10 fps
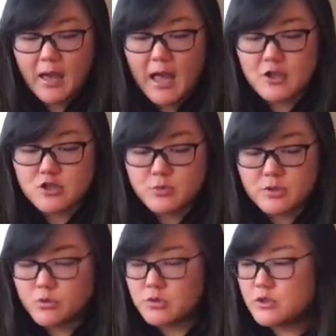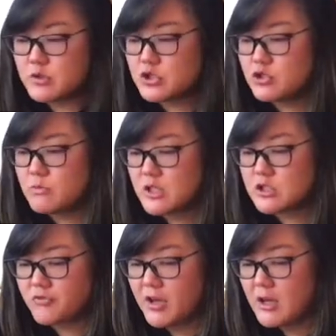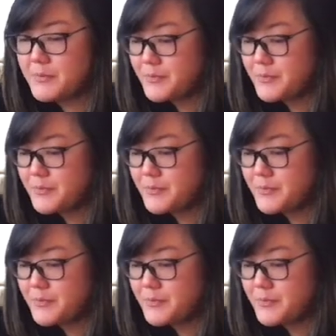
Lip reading: I just wouldn't use too much of it.